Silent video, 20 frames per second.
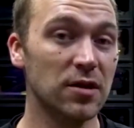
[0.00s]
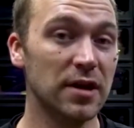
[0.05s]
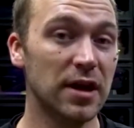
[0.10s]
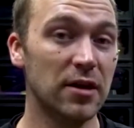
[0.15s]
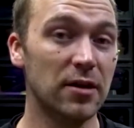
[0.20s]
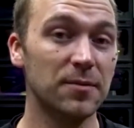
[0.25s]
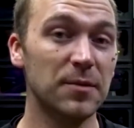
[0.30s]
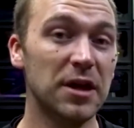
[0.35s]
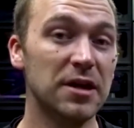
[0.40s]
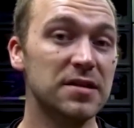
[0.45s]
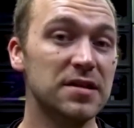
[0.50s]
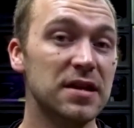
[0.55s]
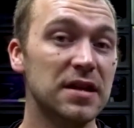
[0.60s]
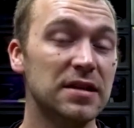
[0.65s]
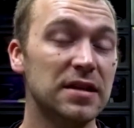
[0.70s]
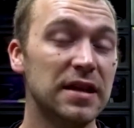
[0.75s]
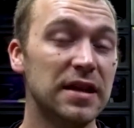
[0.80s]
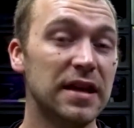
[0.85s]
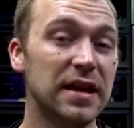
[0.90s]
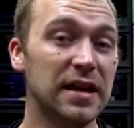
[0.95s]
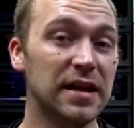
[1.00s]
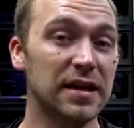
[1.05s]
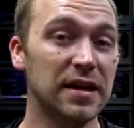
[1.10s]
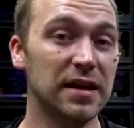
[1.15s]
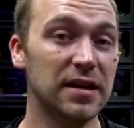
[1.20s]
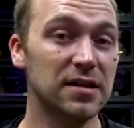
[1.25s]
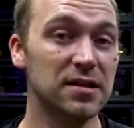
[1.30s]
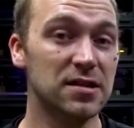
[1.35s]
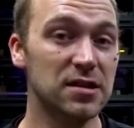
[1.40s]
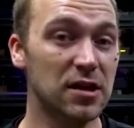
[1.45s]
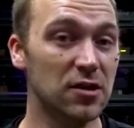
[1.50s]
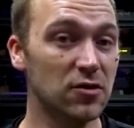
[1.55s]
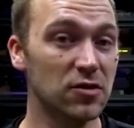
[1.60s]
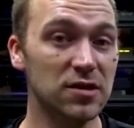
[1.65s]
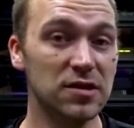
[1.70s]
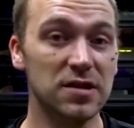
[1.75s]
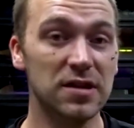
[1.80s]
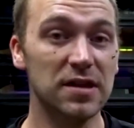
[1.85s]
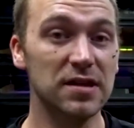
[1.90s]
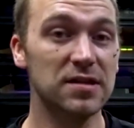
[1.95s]
Now, I'm not saying they can't get
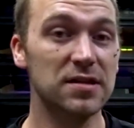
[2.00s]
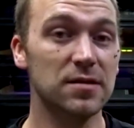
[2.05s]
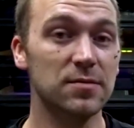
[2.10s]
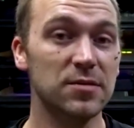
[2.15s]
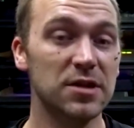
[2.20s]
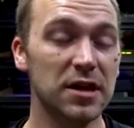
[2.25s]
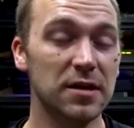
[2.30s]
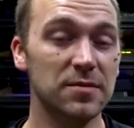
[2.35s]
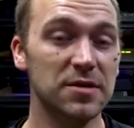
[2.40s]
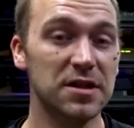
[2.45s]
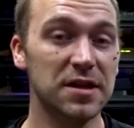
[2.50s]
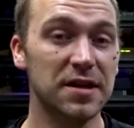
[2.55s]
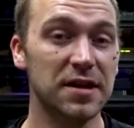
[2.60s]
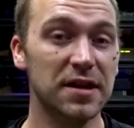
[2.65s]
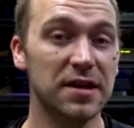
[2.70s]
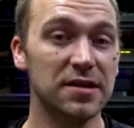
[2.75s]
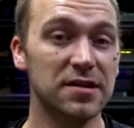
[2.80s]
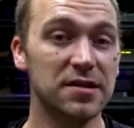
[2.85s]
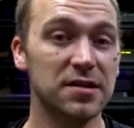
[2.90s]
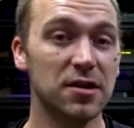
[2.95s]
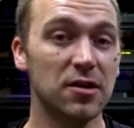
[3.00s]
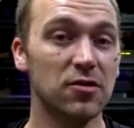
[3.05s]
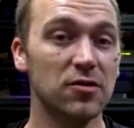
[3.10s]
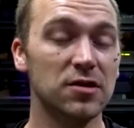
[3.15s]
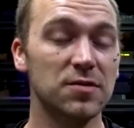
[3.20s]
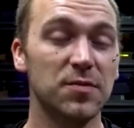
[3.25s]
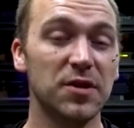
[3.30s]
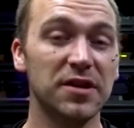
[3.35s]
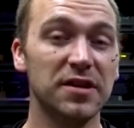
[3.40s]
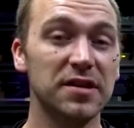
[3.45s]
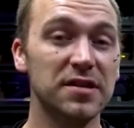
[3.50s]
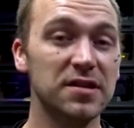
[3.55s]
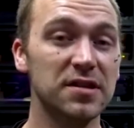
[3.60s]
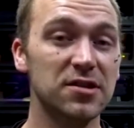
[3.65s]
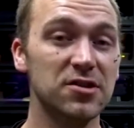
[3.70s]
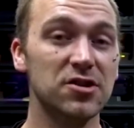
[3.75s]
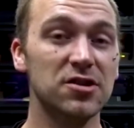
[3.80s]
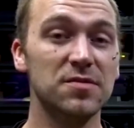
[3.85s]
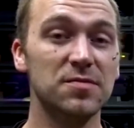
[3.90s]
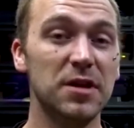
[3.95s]
soaked. They sometimes can get soaked, but this is
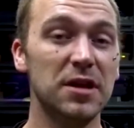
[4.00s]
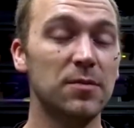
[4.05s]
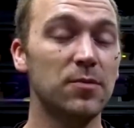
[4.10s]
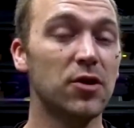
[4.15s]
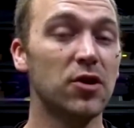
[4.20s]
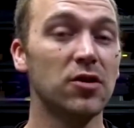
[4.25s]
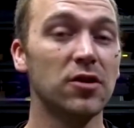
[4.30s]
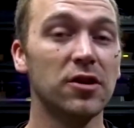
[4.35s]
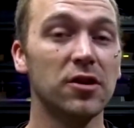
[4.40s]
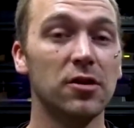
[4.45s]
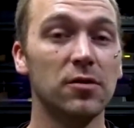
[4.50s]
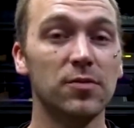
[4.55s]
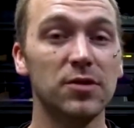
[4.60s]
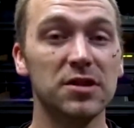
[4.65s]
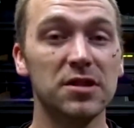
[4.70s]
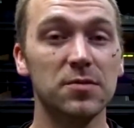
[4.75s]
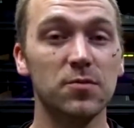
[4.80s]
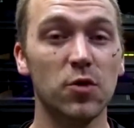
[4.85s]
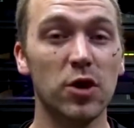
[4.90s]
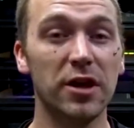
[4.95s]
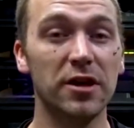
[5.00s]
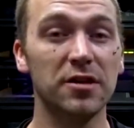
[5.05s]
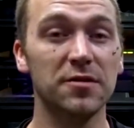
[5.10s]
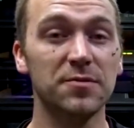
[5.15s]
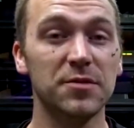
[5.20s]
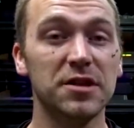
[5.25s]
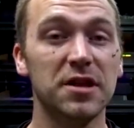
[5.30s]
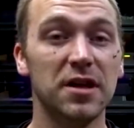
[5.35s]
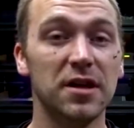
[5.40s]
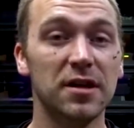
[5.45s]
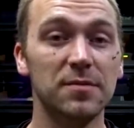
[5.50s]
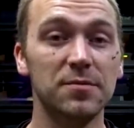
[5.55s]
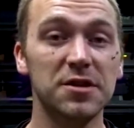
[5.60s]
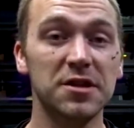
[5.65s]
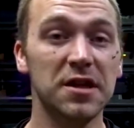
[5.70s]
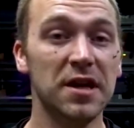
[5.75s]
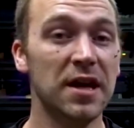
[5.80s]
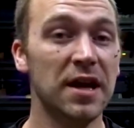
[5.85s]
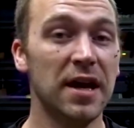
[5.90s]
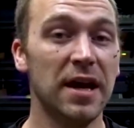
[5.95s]
just me pulling open some random
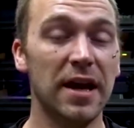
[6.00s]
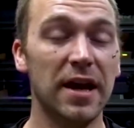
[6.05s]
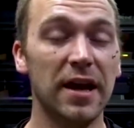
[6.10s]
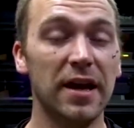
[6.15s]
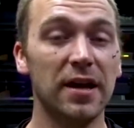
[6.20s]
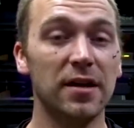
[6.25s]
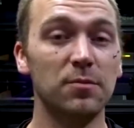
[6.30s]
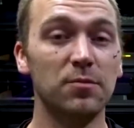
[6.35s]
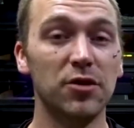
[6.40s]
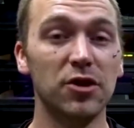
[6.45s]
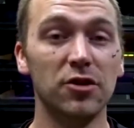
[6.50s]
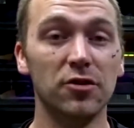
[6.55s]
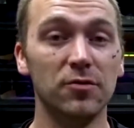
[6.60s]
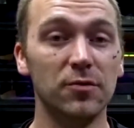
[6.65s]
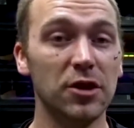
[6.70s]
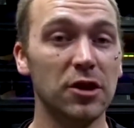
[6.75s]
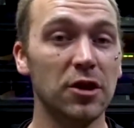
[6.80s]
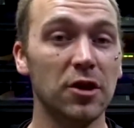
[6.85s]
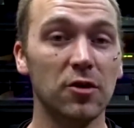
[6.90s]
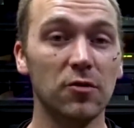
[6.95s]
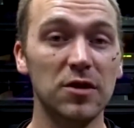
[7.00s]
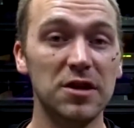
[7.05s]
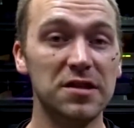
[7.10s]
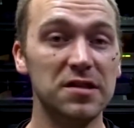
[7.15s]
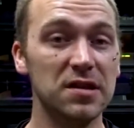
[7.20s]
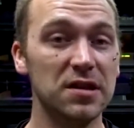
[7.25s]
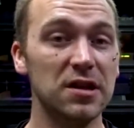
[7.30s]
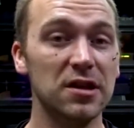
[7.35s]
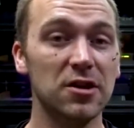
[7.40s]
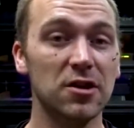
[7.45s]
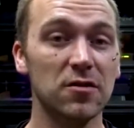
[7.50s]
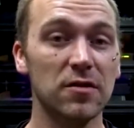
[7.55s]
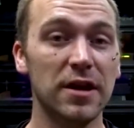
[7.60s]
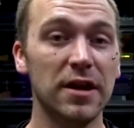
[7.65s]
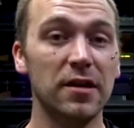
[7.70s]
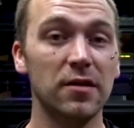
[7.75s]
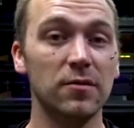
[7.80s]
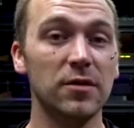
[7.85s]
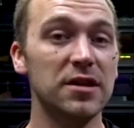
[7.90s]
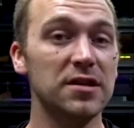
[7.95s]
tubs and boom, we see
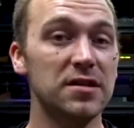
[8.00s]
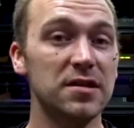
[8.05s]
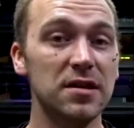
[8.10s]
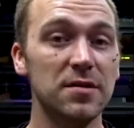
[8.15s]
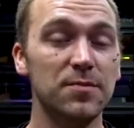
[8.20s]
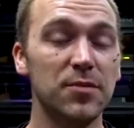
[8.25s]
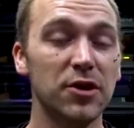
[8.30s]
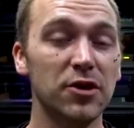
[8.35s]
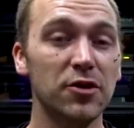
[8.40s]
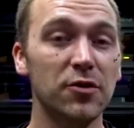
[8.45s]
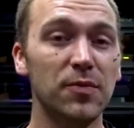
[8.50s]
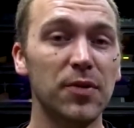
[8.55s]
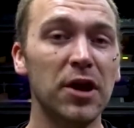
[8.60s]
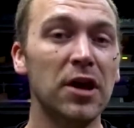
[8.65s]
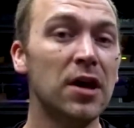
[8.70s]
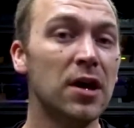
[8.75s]
urate, we see poop.